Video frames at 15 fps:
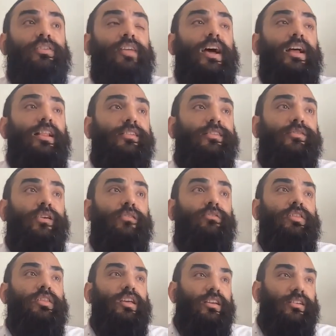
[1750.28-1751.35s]
The tachlis of
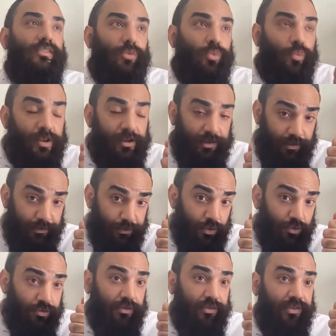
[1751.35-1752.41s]
everything is to reach the
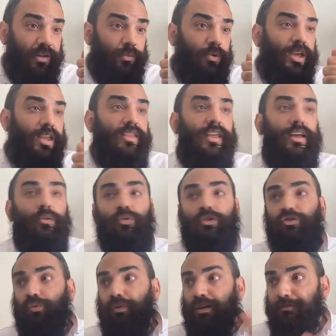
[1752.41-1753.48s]
future so that we can then
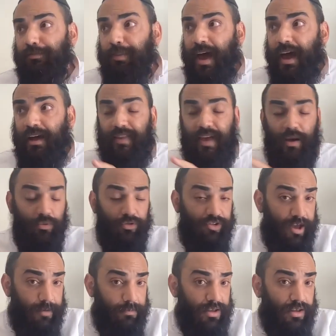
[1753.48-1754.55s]
retrieve back that which
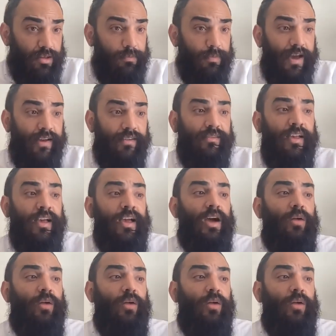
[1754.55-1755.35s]
happened in the past